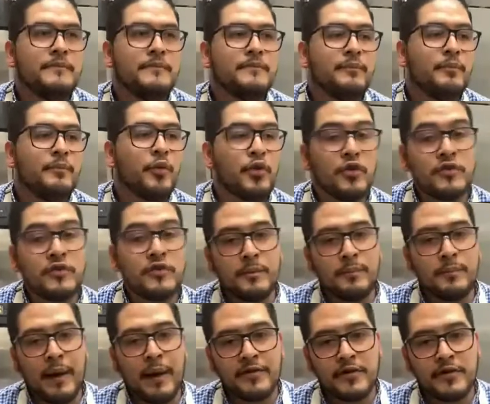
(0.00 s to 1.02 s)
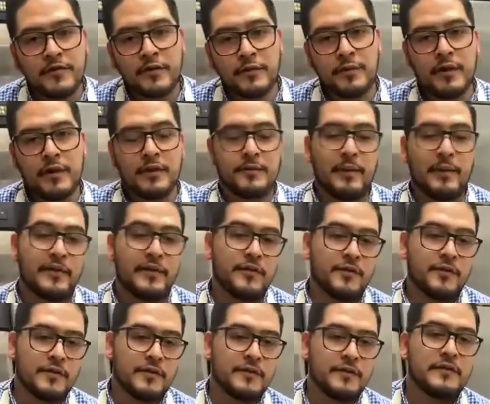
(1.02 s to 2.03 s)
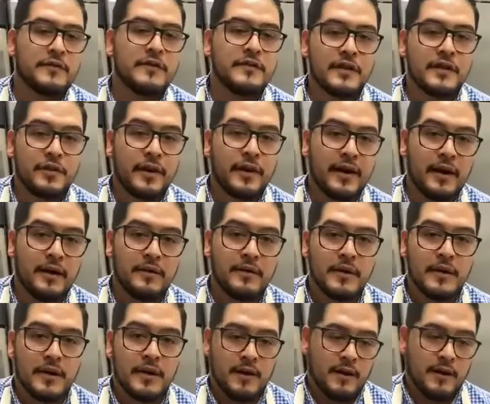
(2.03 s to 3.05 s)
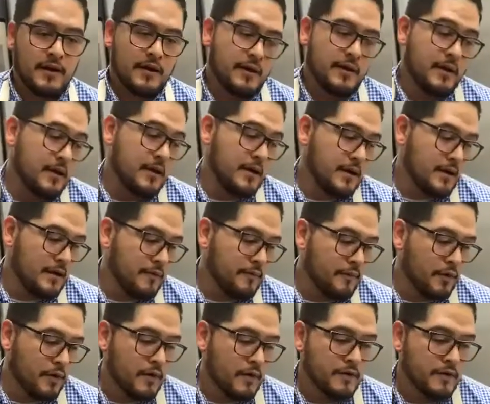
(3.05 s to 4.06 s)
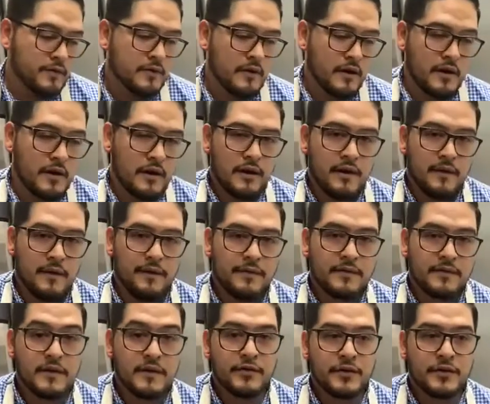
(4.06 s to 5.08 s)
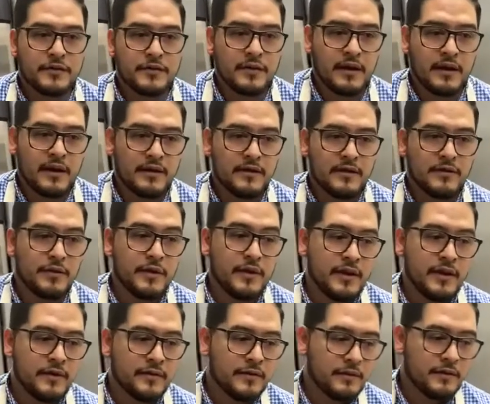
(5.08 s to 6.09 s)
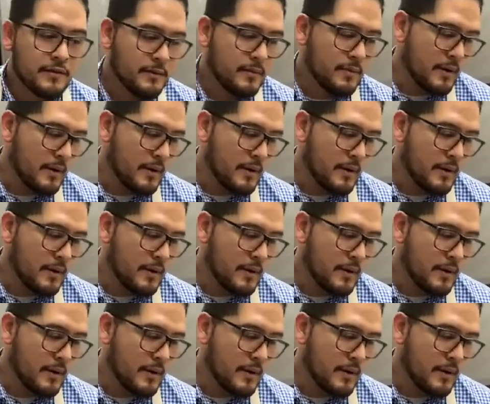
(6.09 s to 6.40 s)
We're using passion fruit because passion fruit is in season right now for this citrus and sweetness.